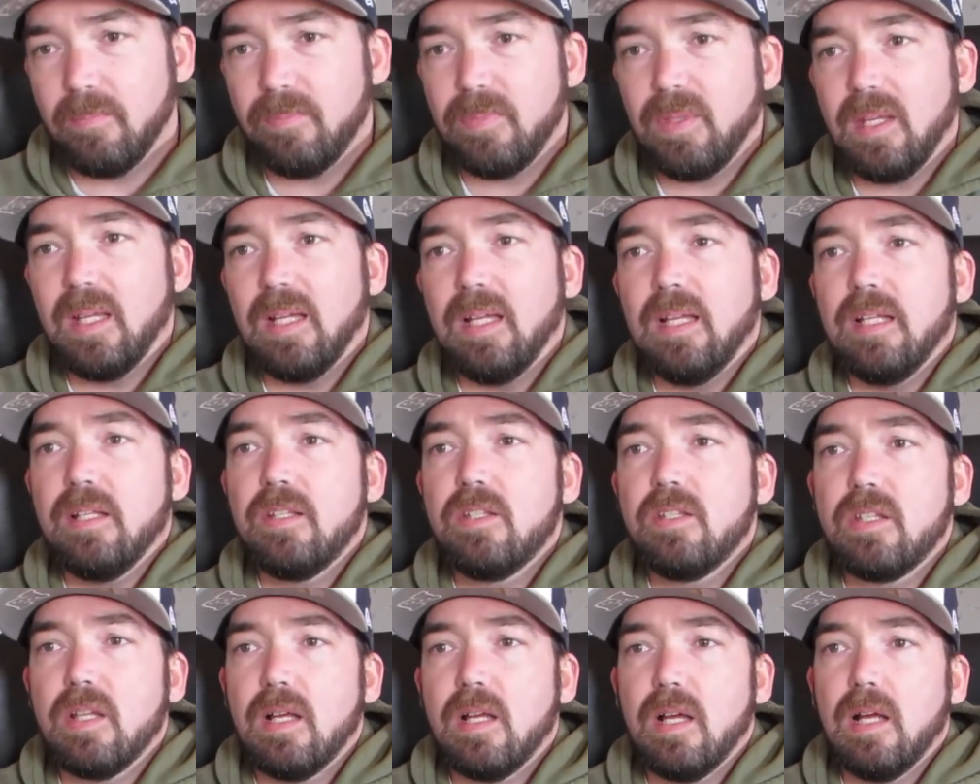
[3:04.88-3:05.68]

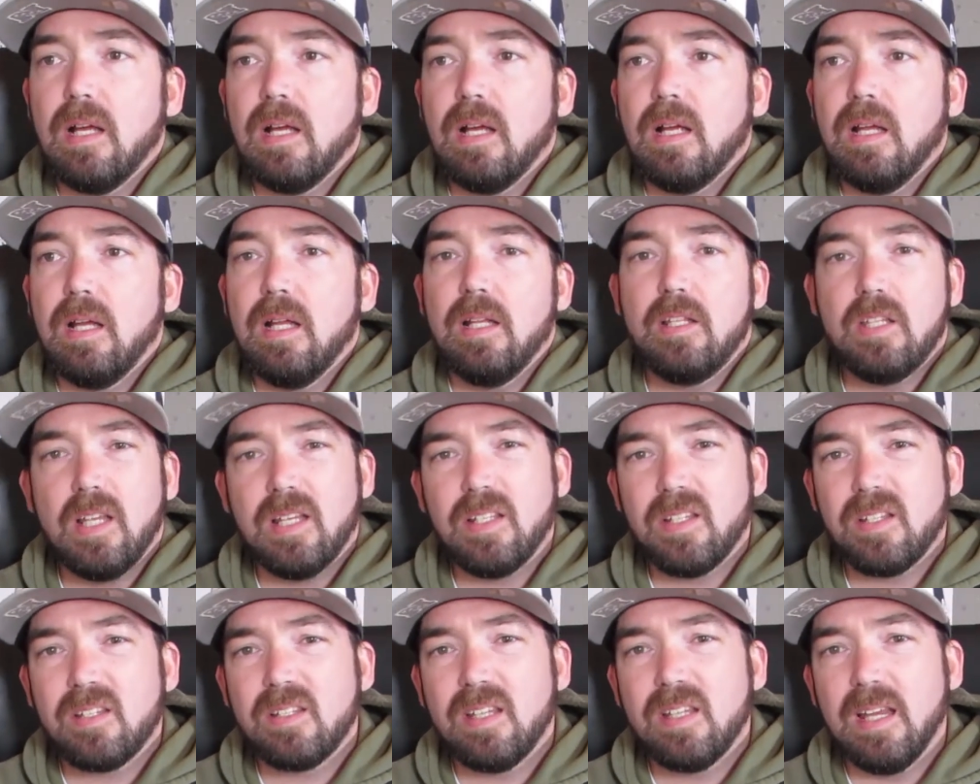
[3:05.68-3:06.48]
it's
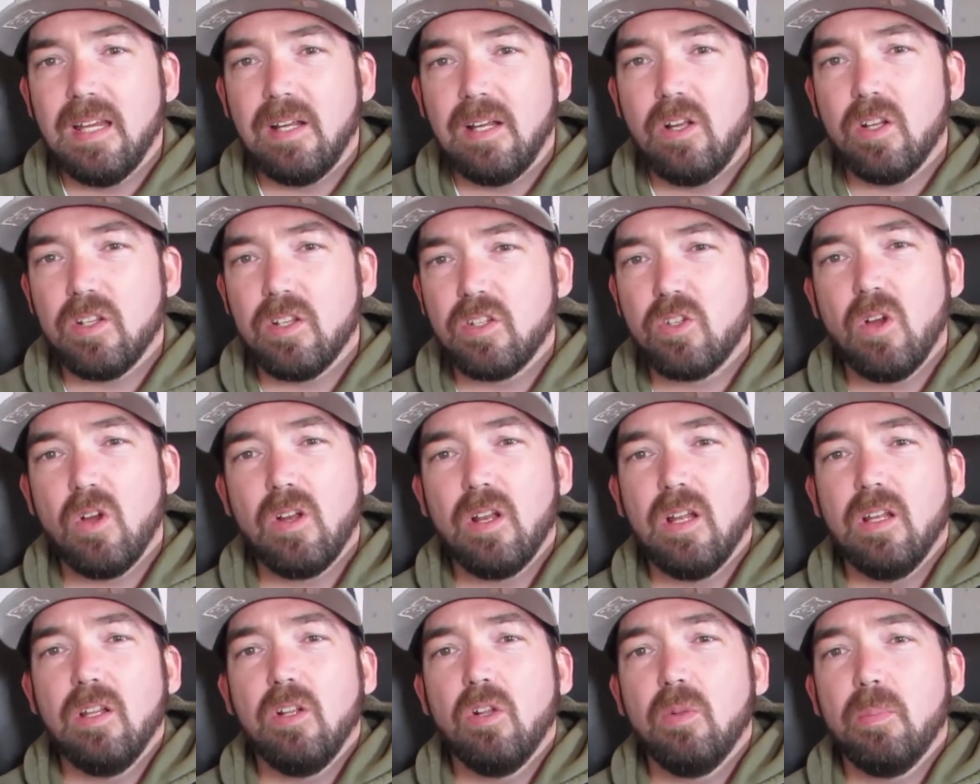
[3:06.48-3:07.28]
as I say, it's got a
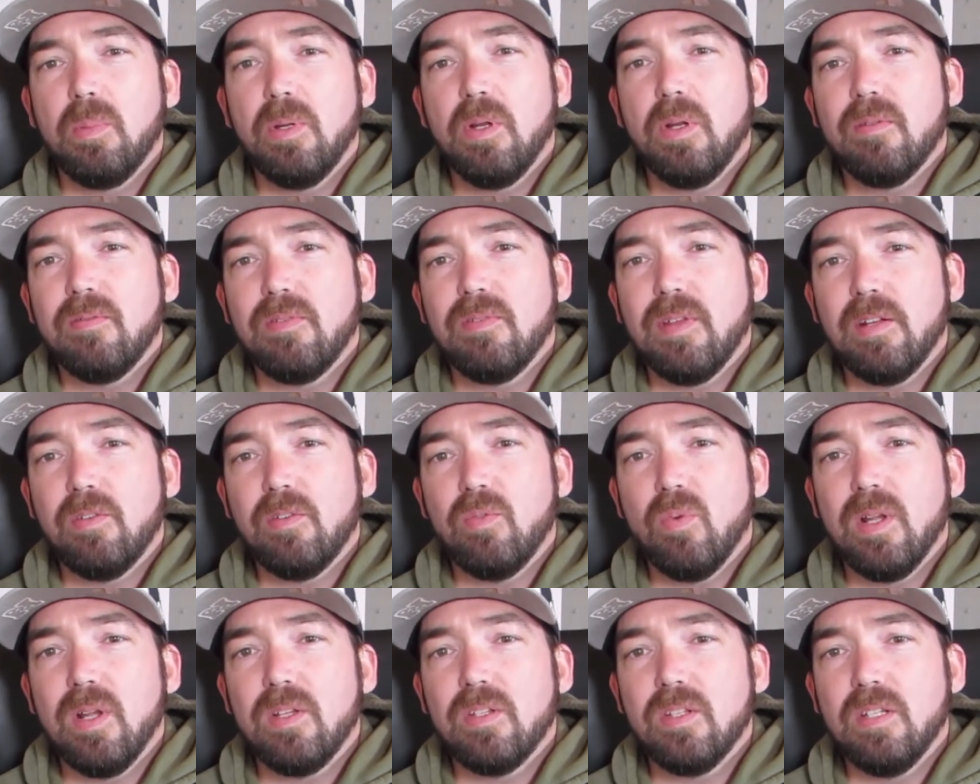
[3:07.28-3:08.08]
little bit of that
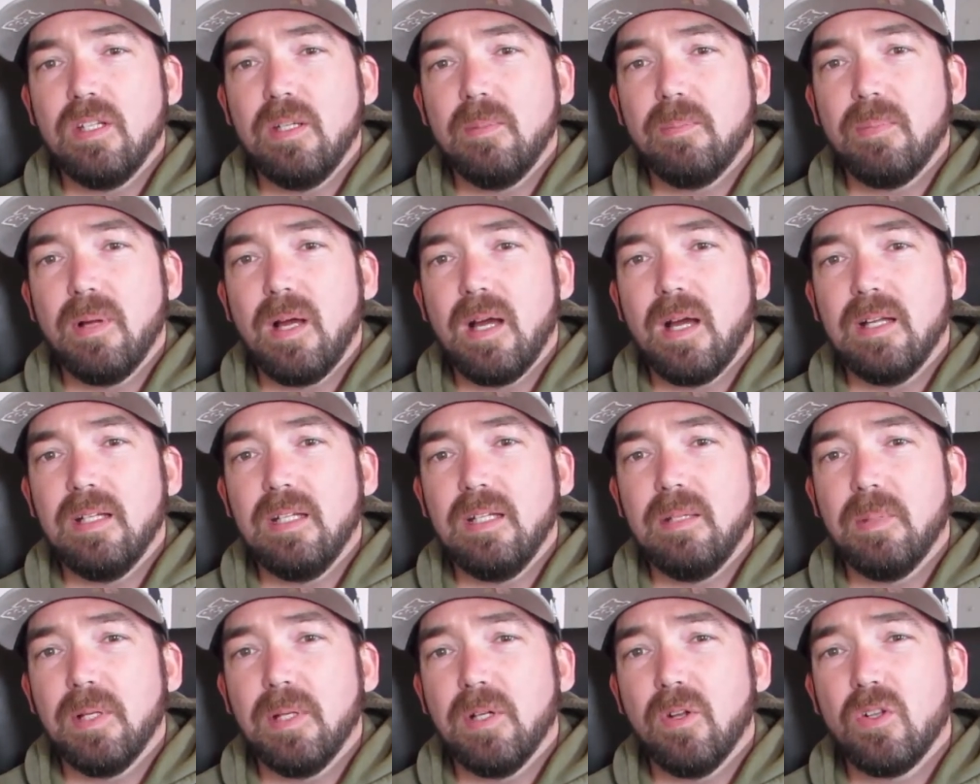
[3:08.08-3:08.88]
resiny,
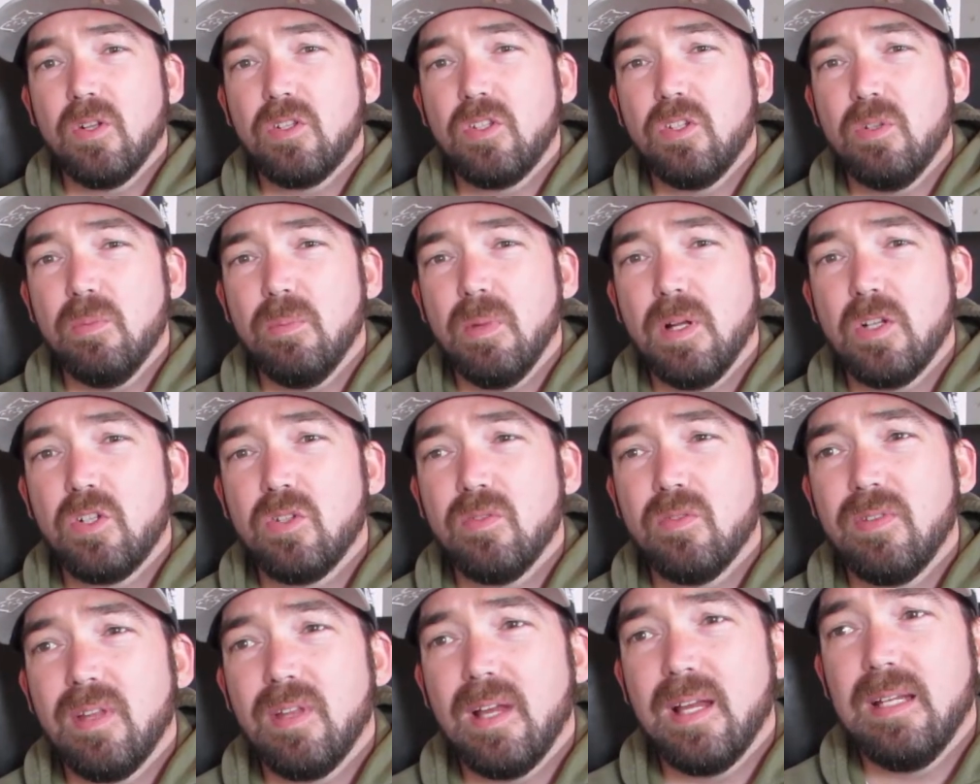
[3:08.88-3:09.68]
piney, but not too much
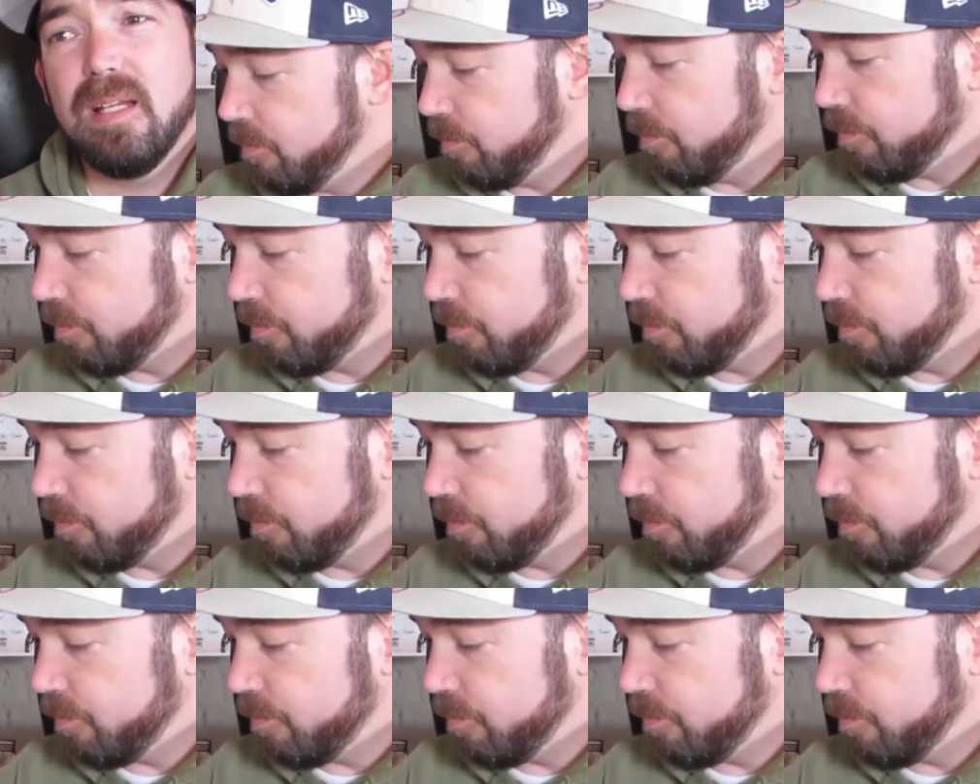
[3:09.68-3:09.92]
of that.